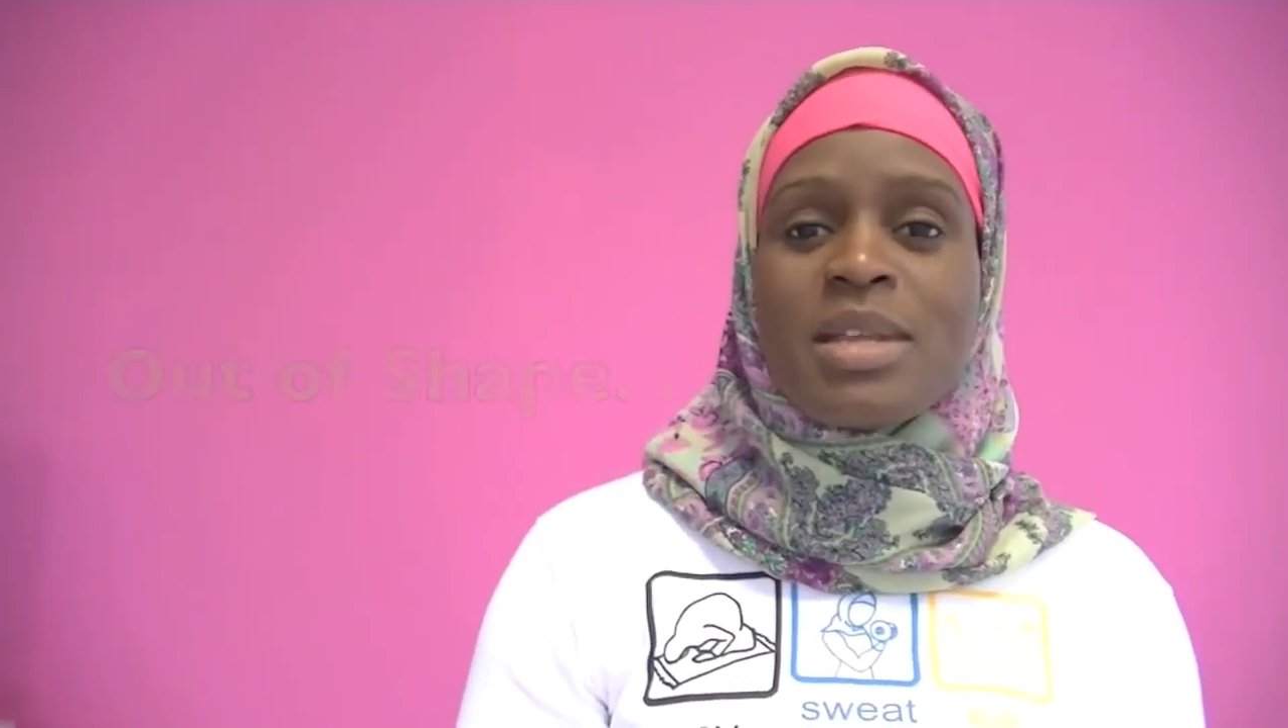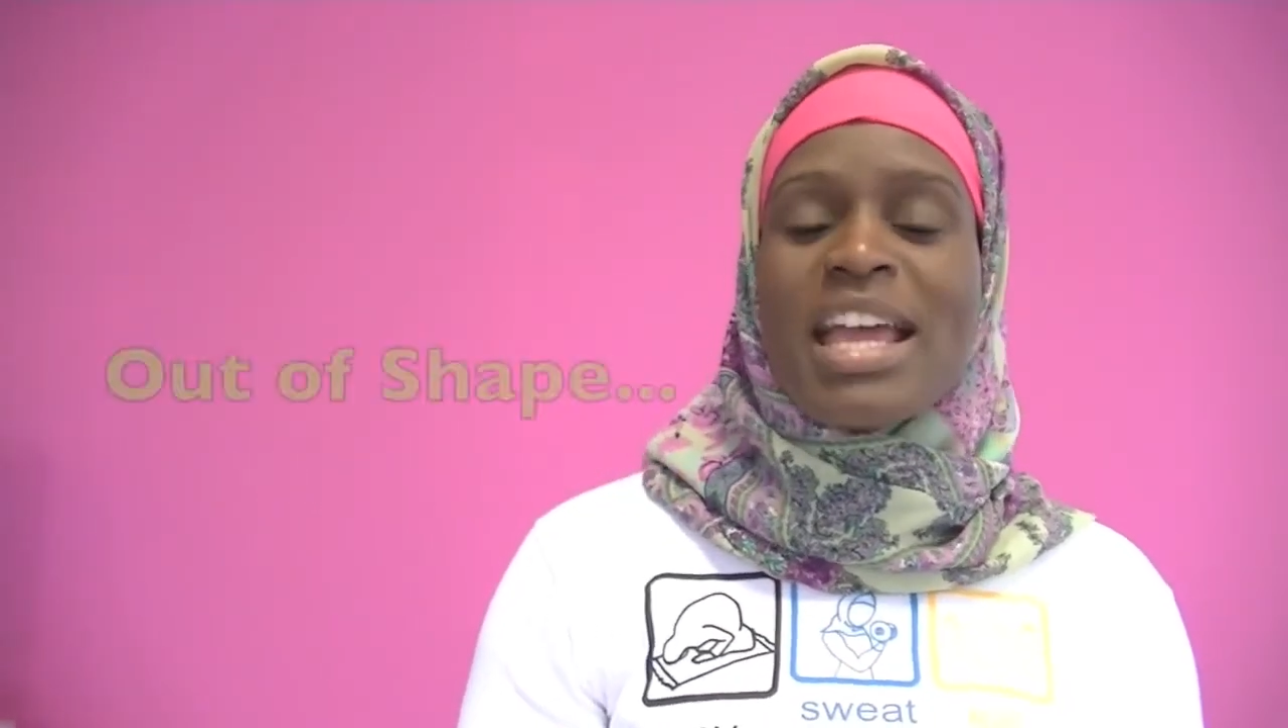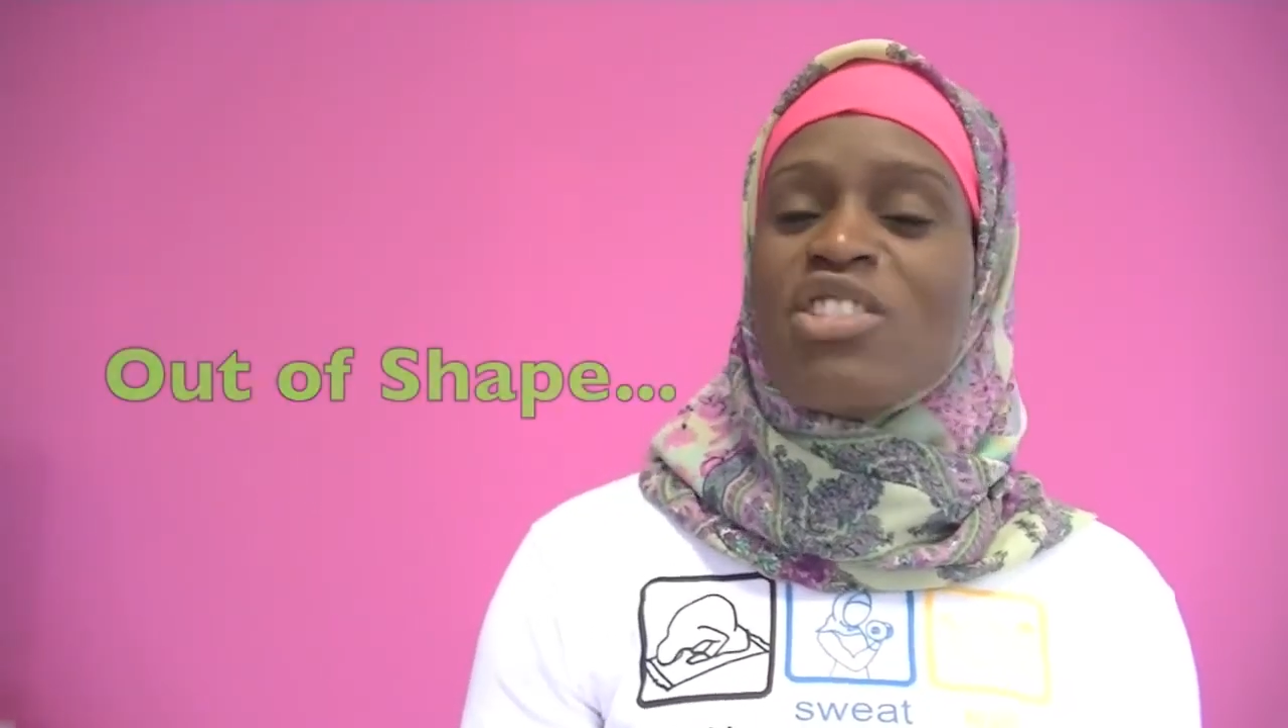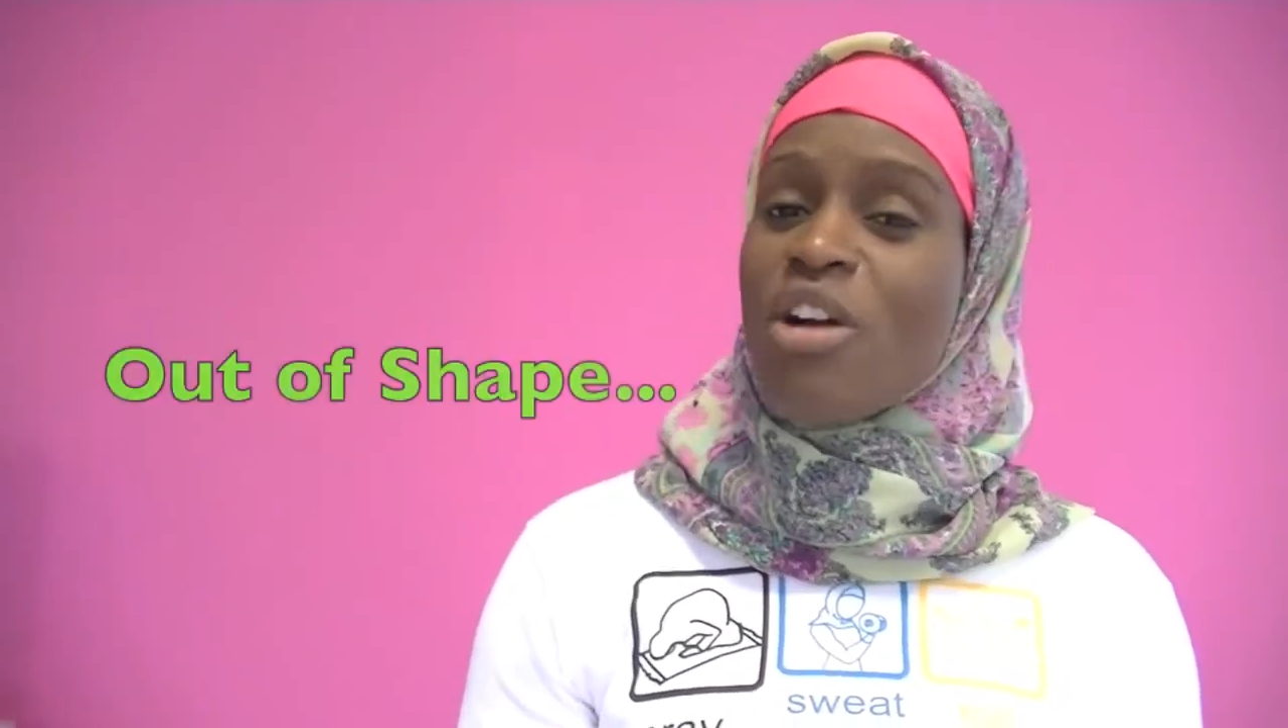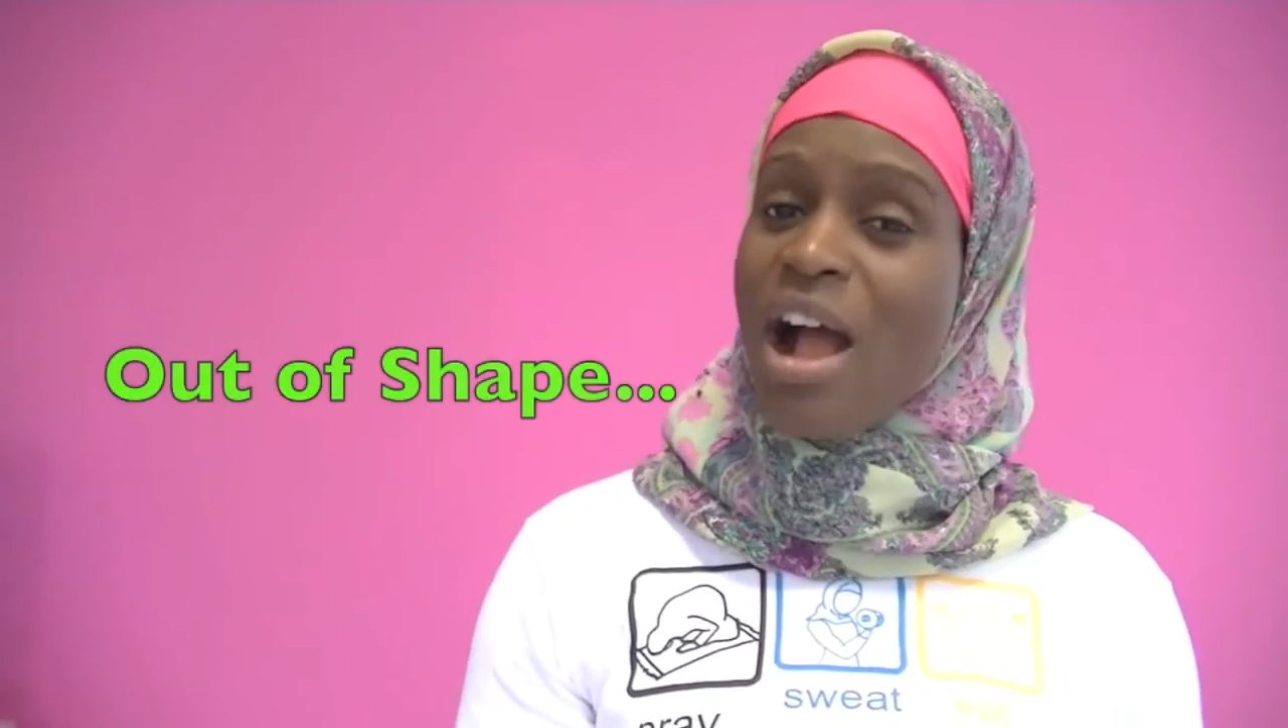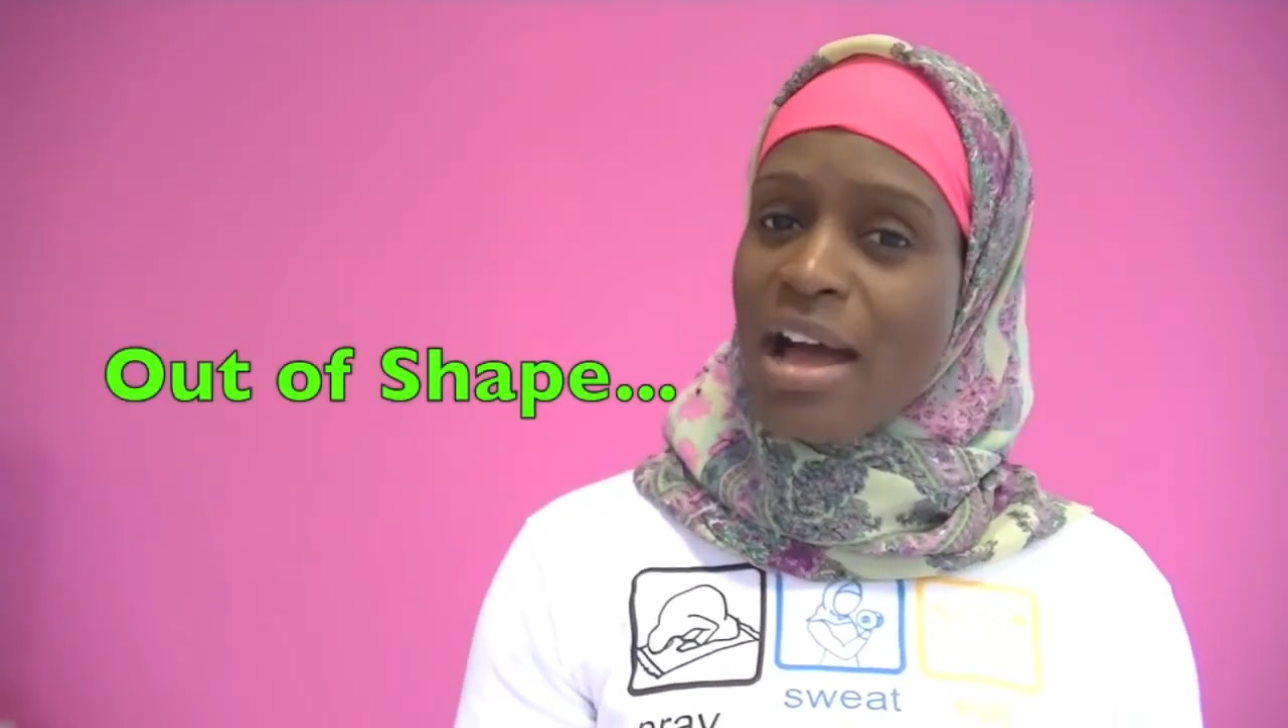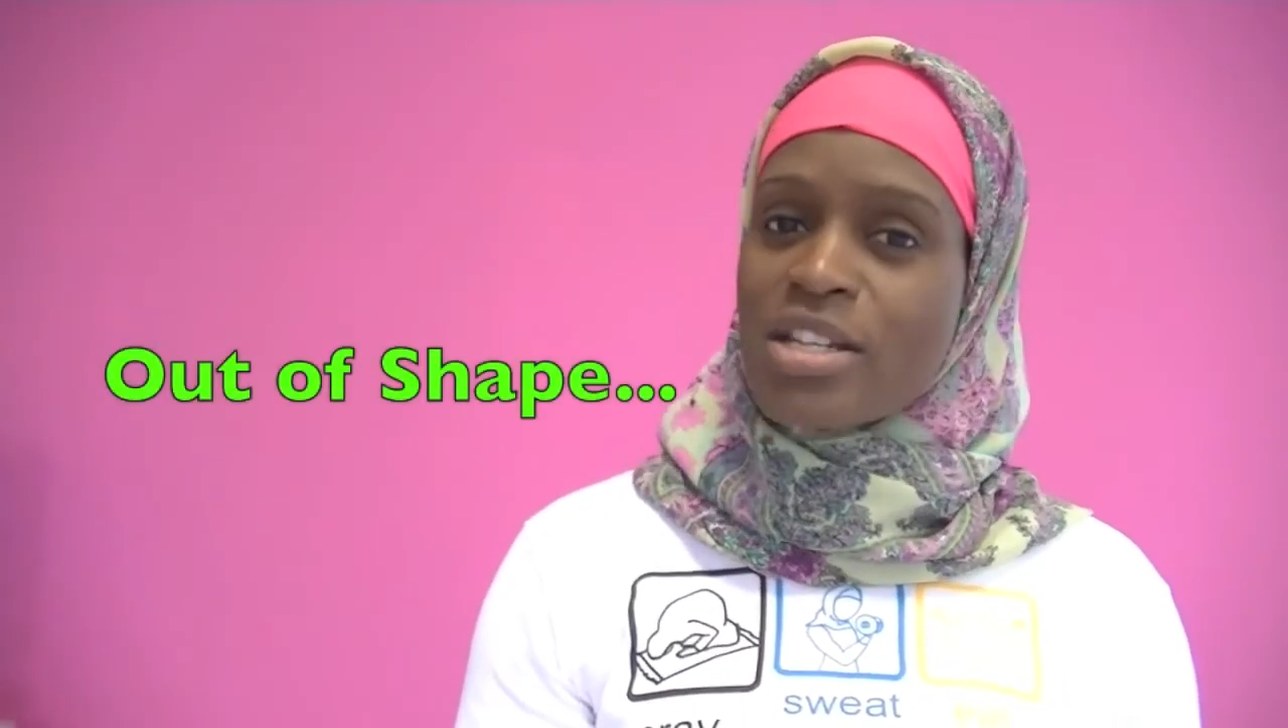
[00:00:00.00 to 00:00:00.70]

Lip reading: and you're out